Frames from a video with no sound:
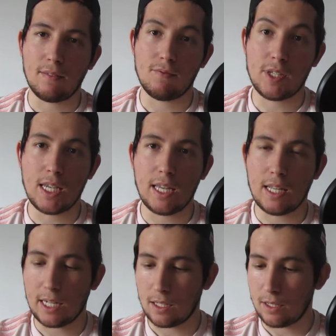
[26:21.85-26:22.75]
visited
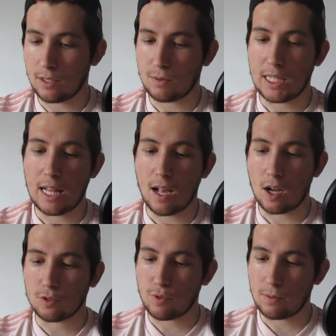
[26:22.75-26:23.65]
England. It's one of their
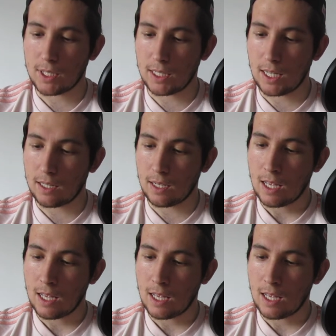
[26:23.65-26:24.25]
last trips they did.